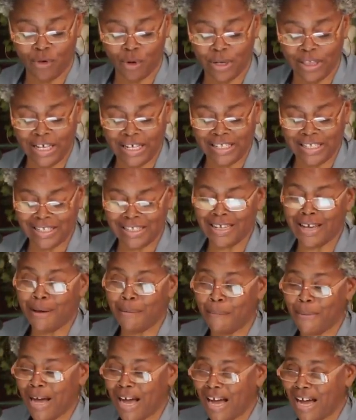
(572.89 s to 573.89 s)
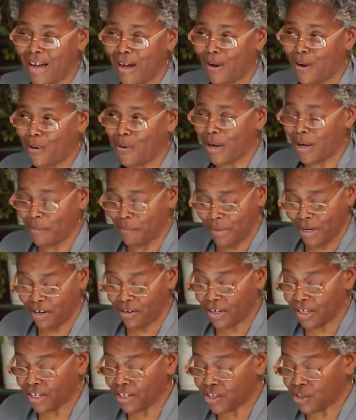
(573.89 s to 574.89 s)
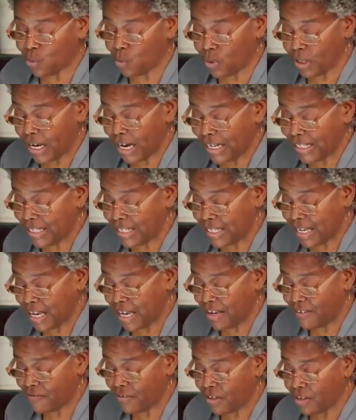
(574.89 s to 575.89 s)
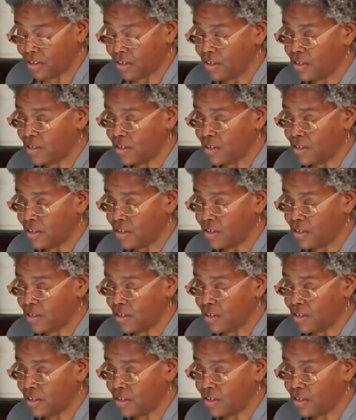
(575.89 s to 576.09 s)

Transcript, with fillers: for that somehow Americans were not safe.